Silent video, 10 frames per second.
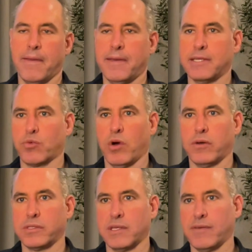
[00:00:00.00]
as well
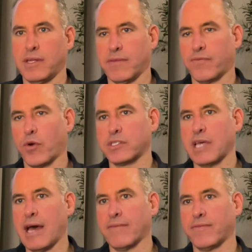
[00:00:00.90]
as even in the first
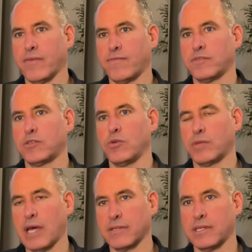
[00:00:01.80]
half of
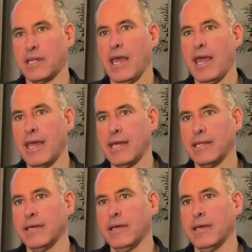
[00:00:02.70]
2008.